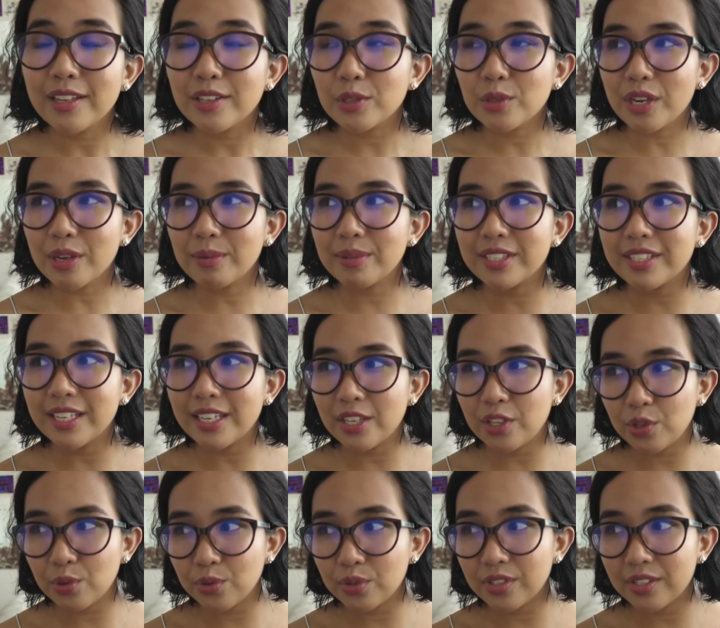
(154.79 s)
So I would say
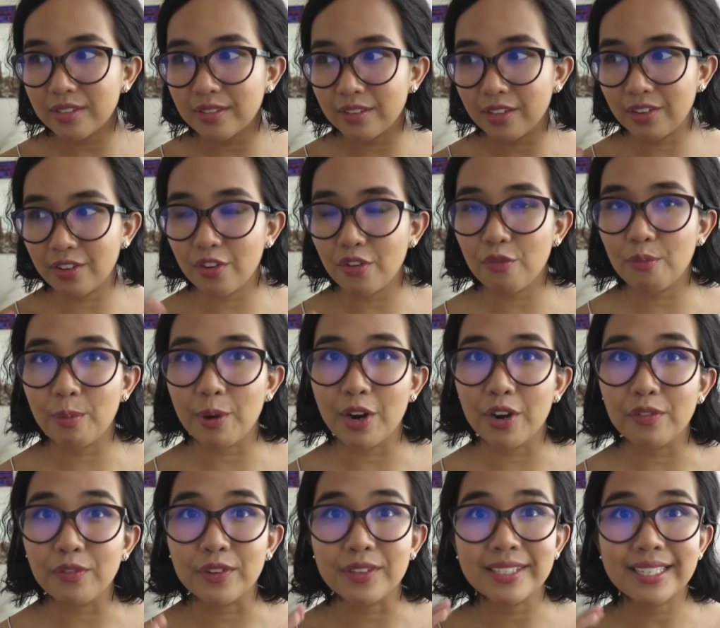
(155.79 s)
use the Dove
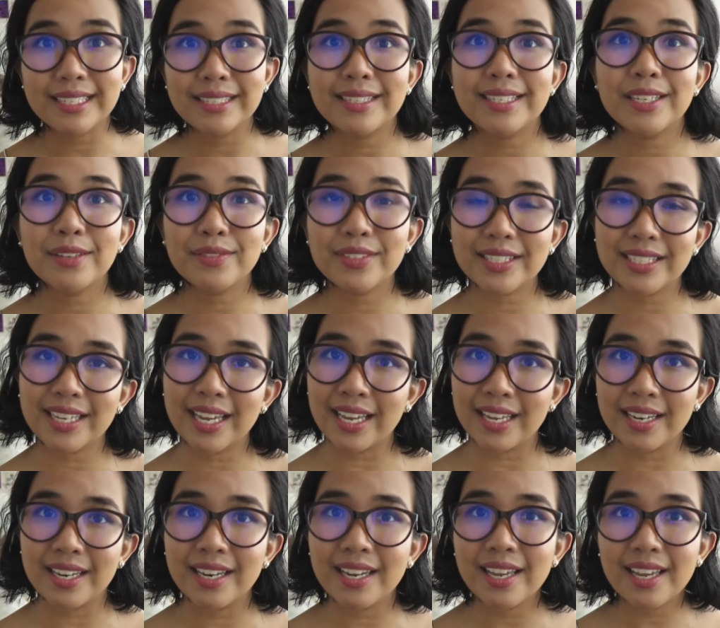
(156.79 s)
Bar for sensitive
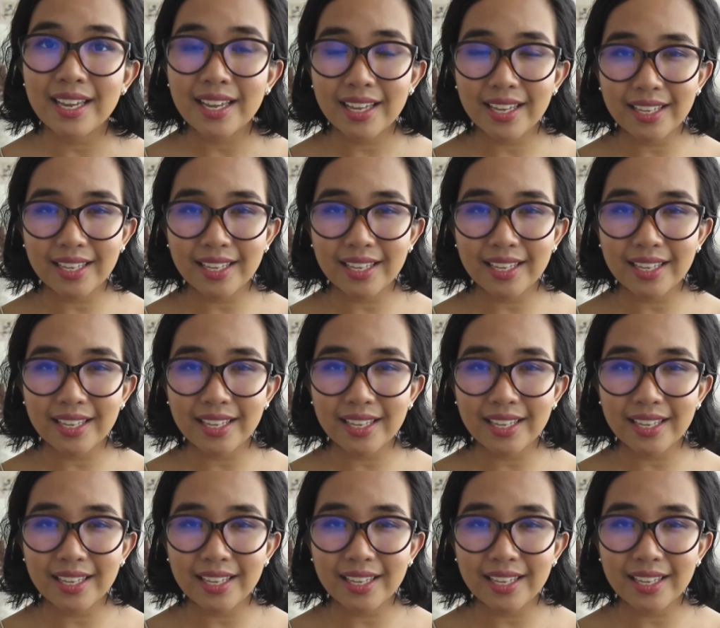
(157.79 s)
skin.